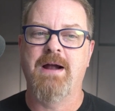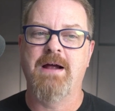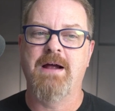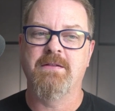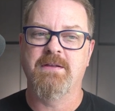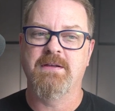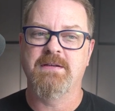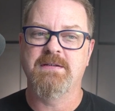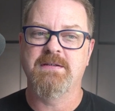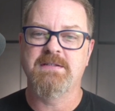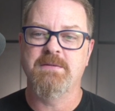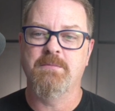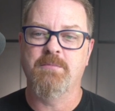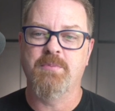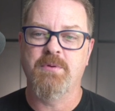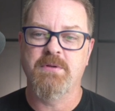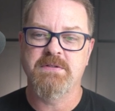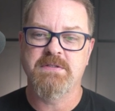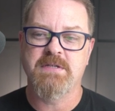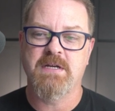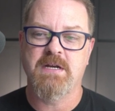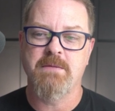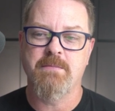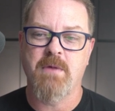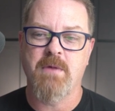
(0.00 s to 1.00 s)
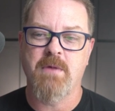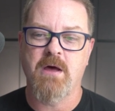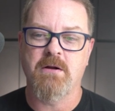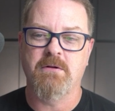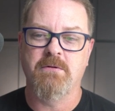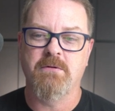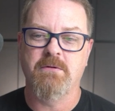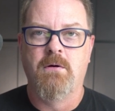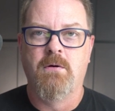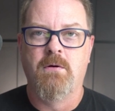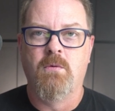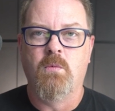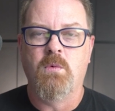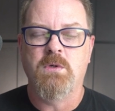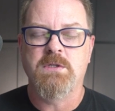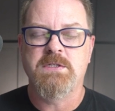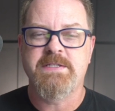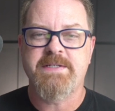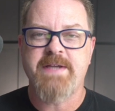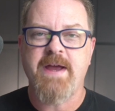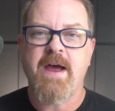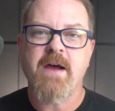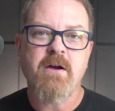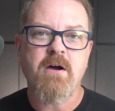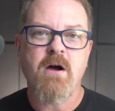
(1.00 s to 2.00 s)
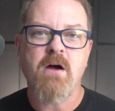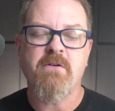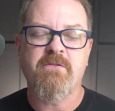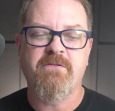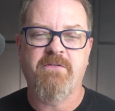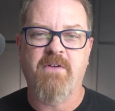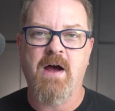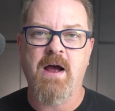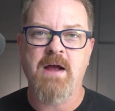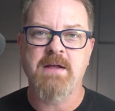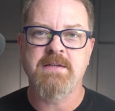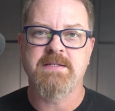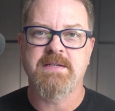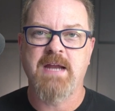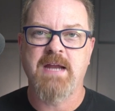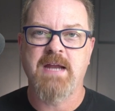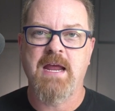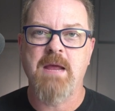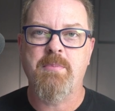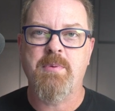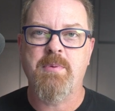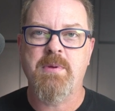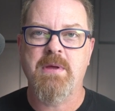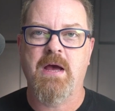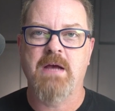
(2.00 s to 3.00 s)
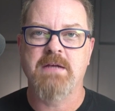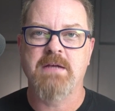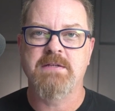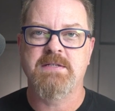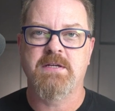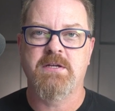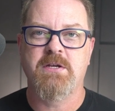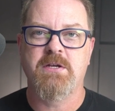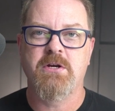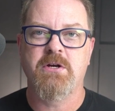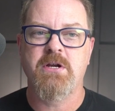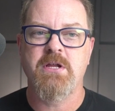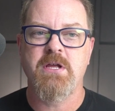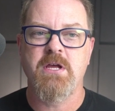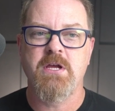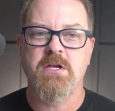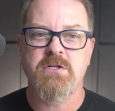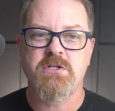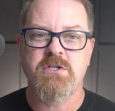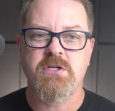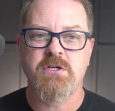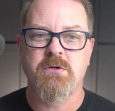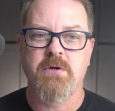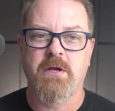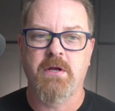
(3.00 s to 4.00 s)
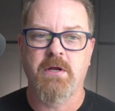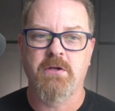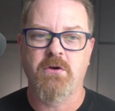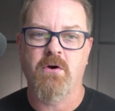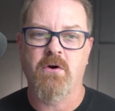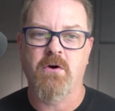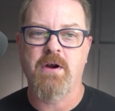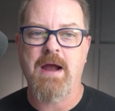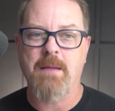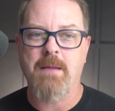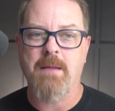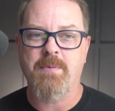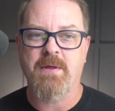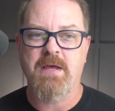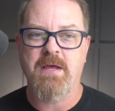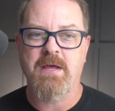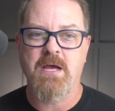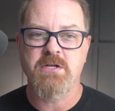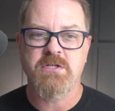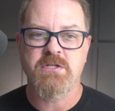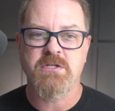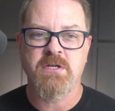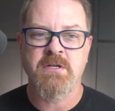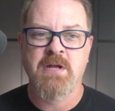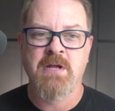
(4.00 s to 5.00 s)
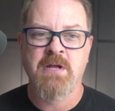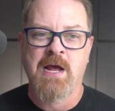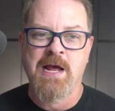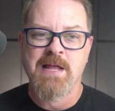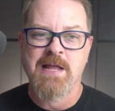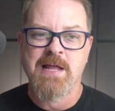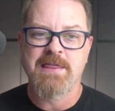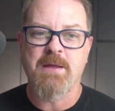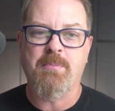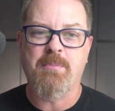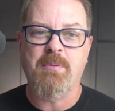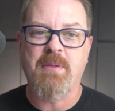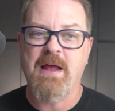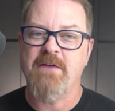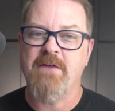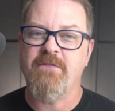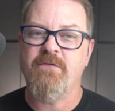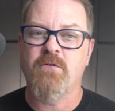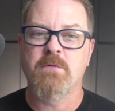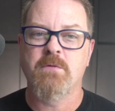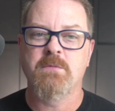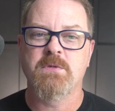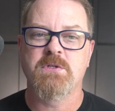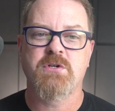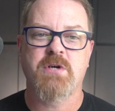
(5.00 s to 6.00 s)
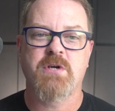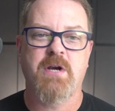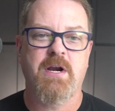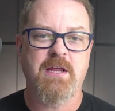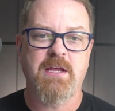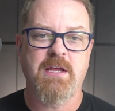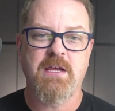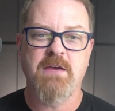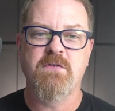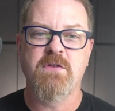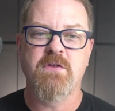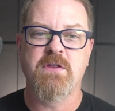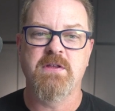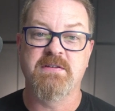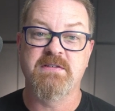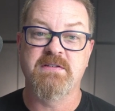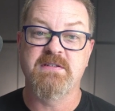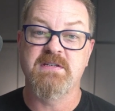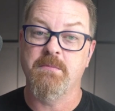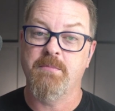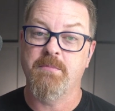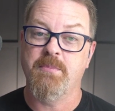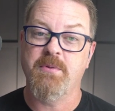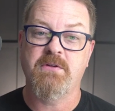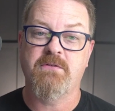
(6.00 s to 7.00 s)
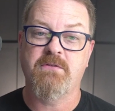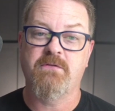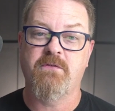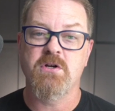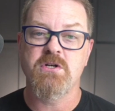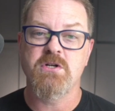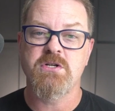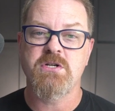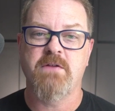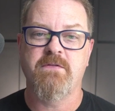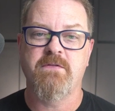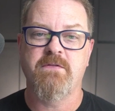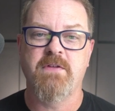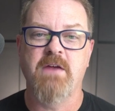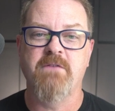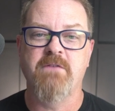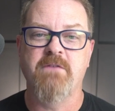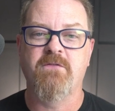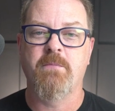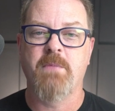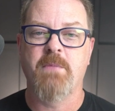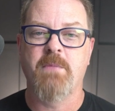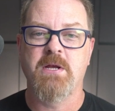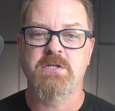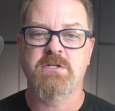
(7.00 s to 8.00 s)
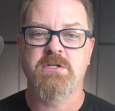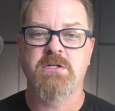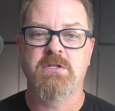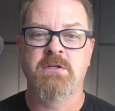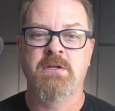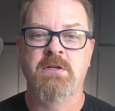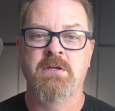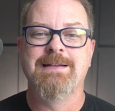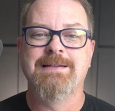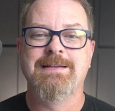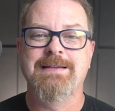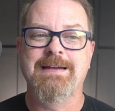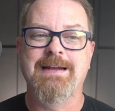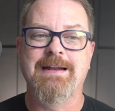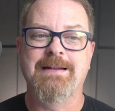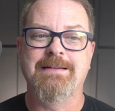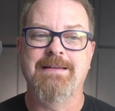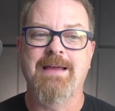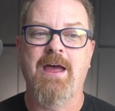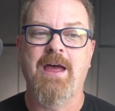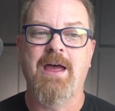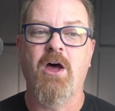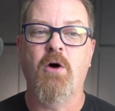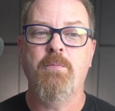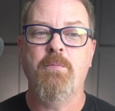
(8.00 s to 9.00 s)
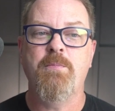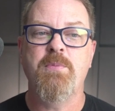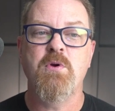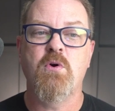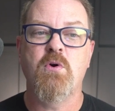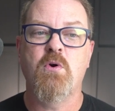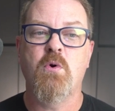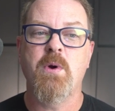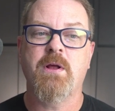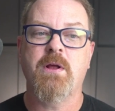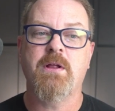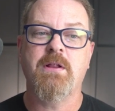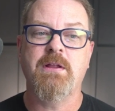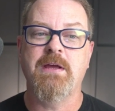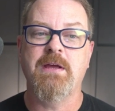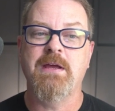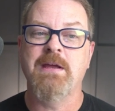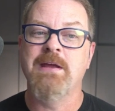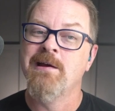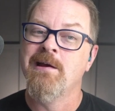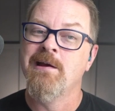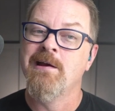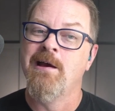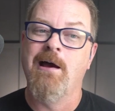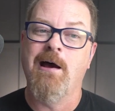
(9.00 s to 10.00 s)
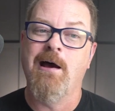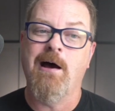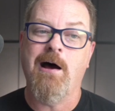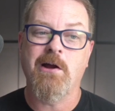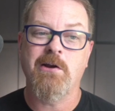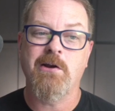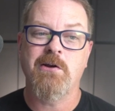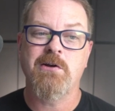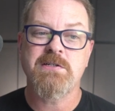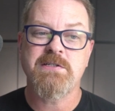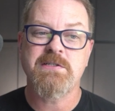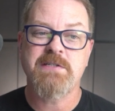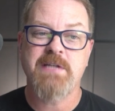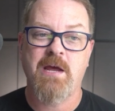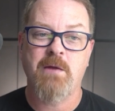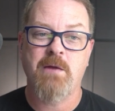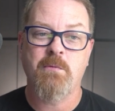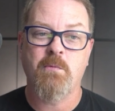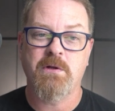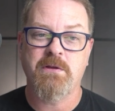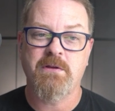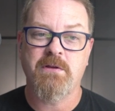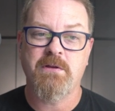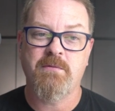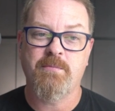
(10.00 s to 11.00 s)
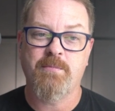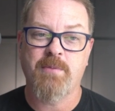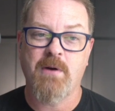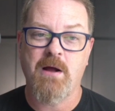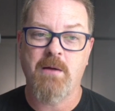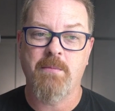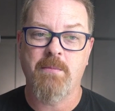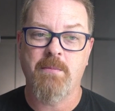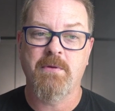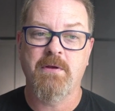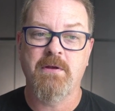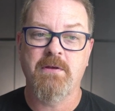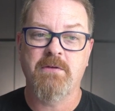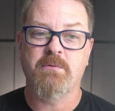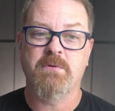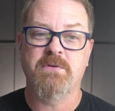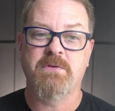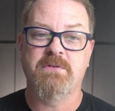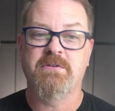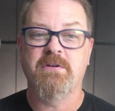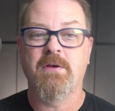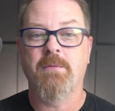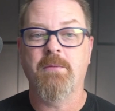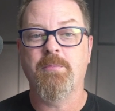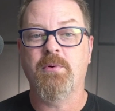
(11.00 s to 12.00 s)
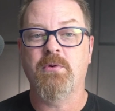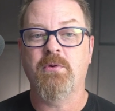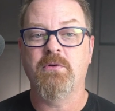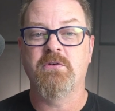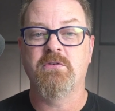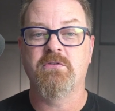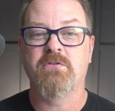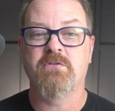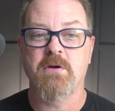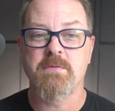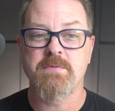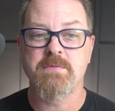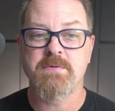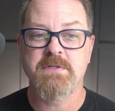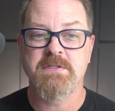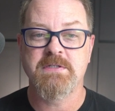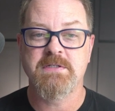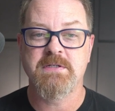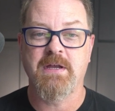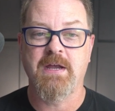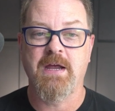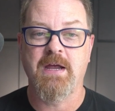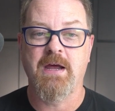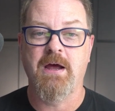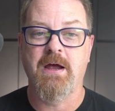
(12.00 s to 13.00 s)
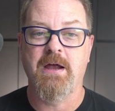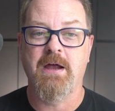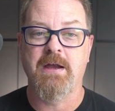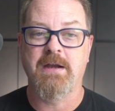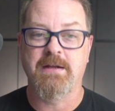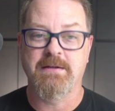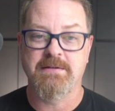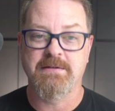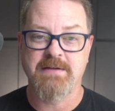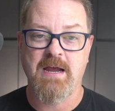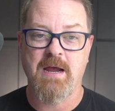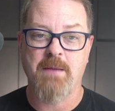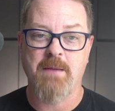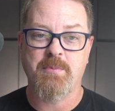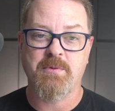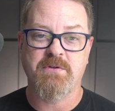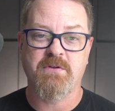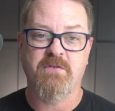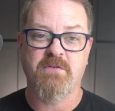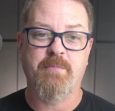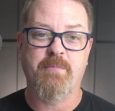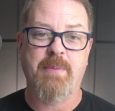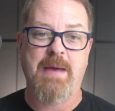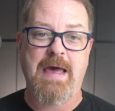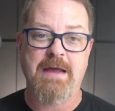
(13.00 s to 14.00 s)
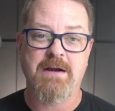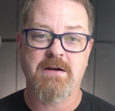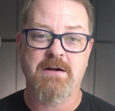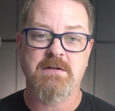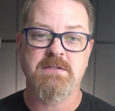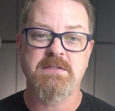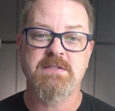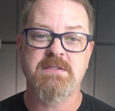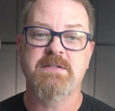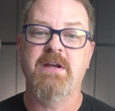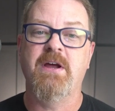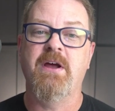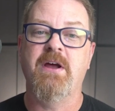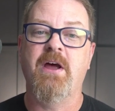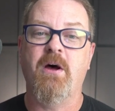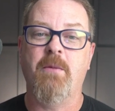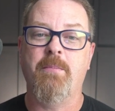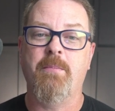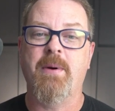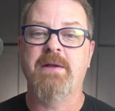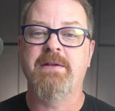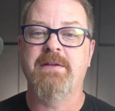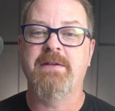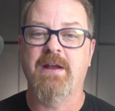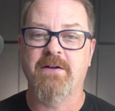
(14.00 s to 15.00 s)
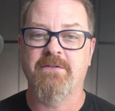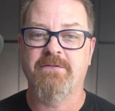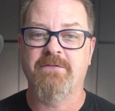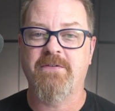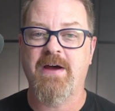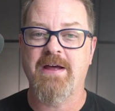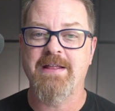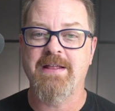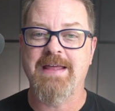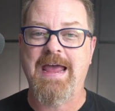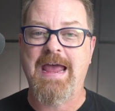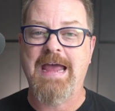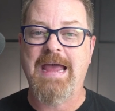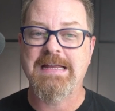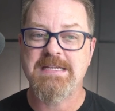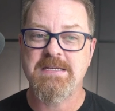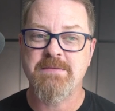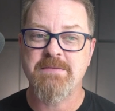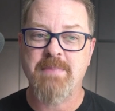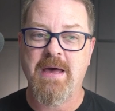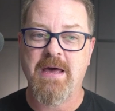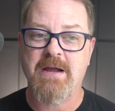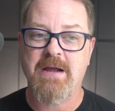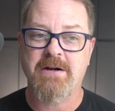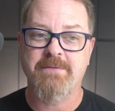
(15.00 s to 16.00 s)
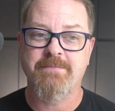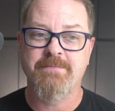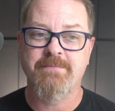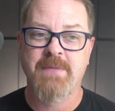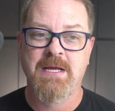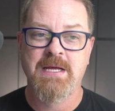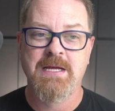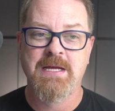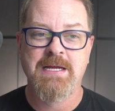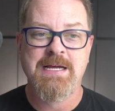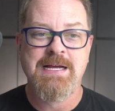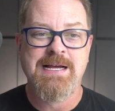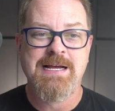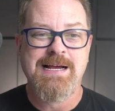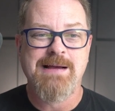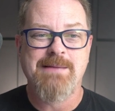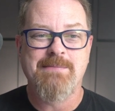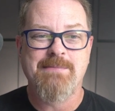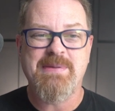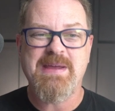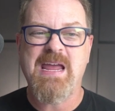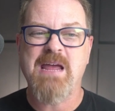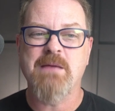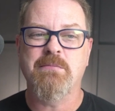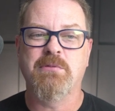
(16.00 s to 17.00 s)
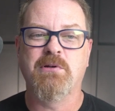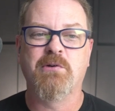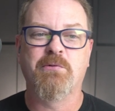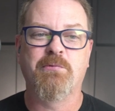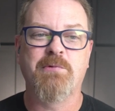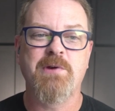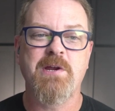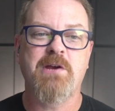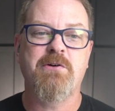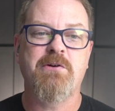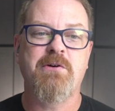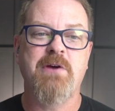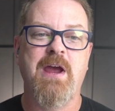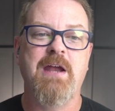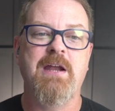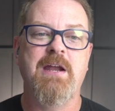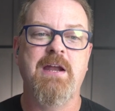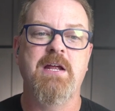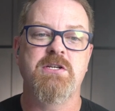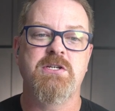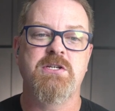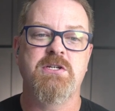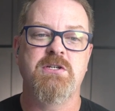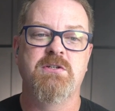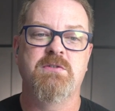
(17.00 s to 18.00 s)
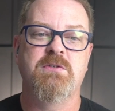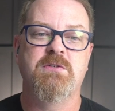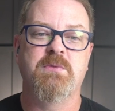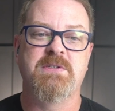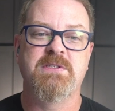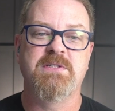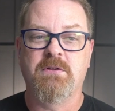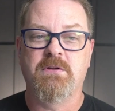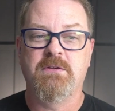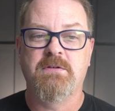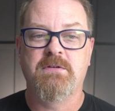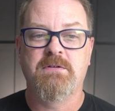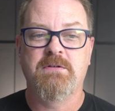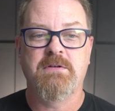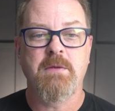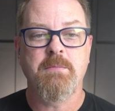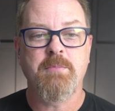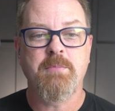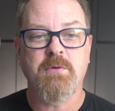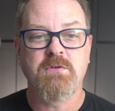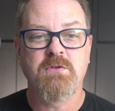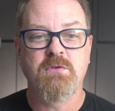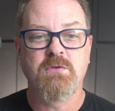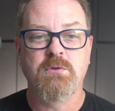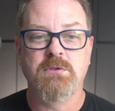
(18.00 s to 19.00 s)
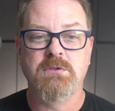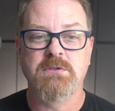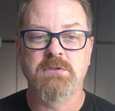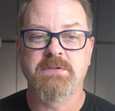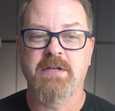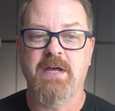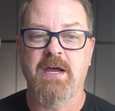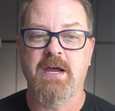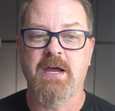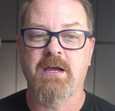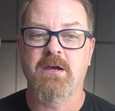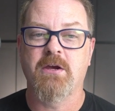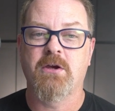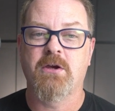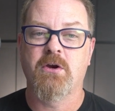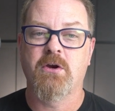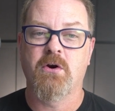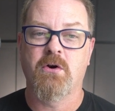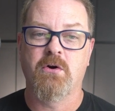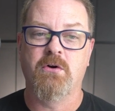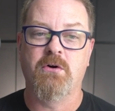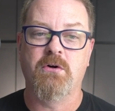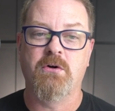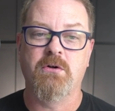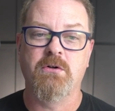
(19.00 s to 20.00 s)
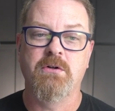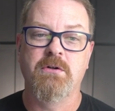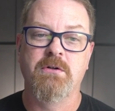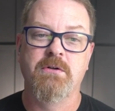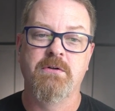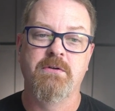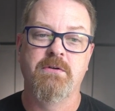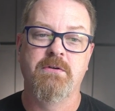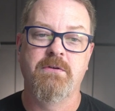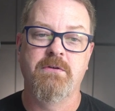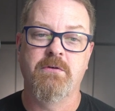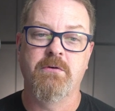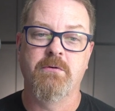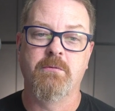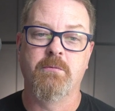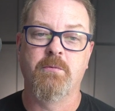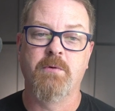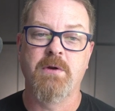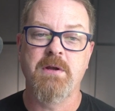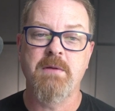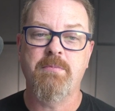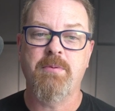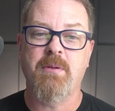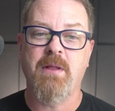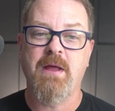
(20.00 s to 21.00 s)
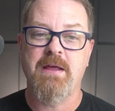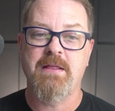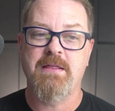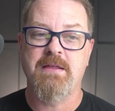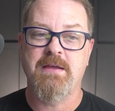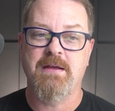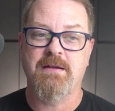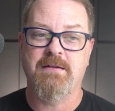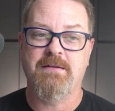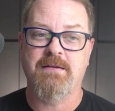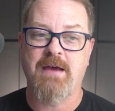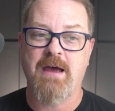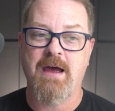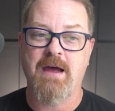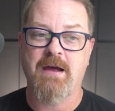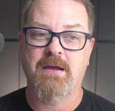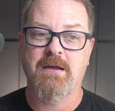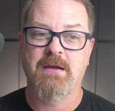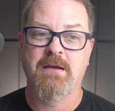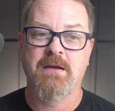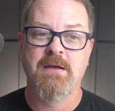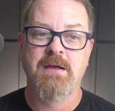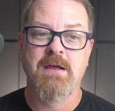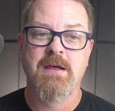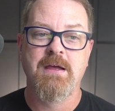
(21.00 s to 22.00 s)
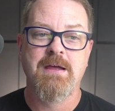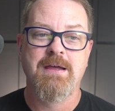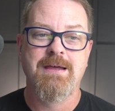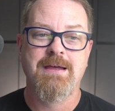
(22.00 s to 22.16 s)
around this simplicity model. When StackHawk finds an API security issue in your application, the platform is trying to give you the simplest version of the information needed to help you quickly understand what this problem is with simple descriptions and examples of patterns to help identify the anti-pattern, be able to recreate issues with simple tools like curl to replay the attack,